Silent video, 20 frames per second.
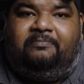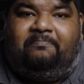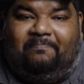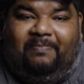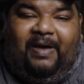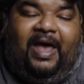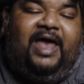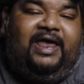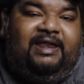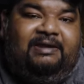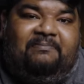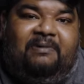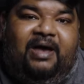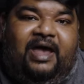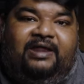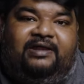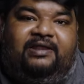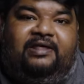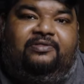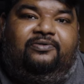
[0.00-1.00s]
Bear in
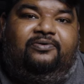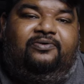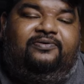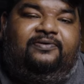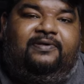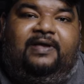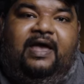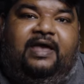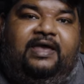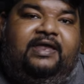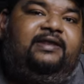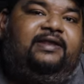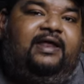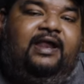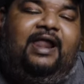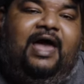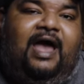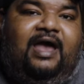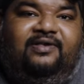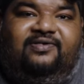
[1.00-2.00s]
mind that those are
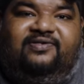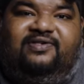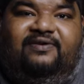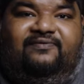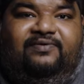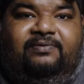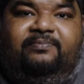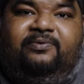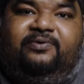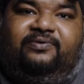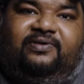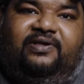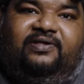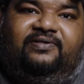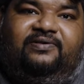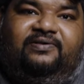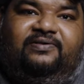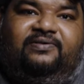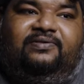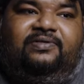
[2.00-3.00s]
Intel i7
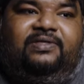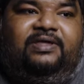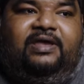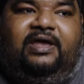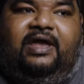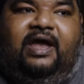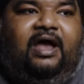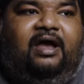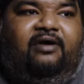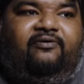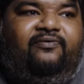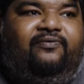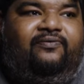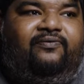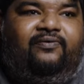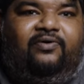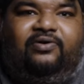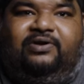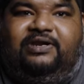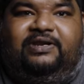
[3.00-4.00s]
processors. They are
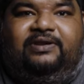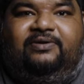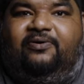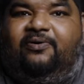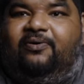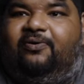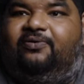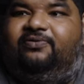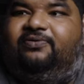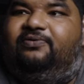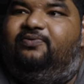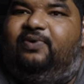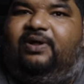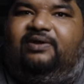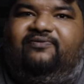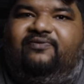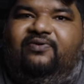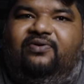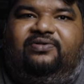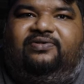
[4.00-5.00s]
14 cores,
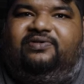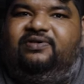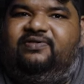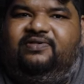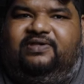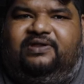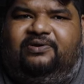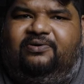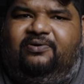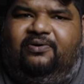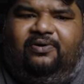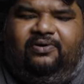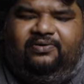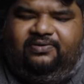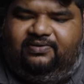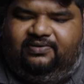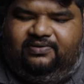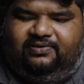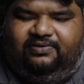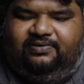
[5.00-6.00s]
12 cores, 16
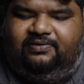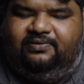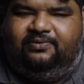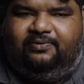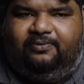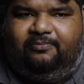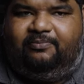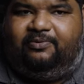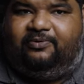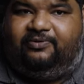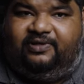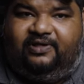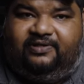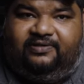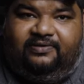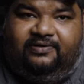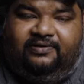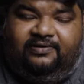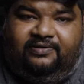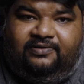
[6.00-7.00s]
cores
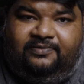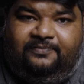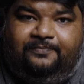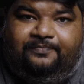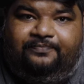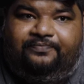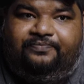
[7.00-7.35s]
processors.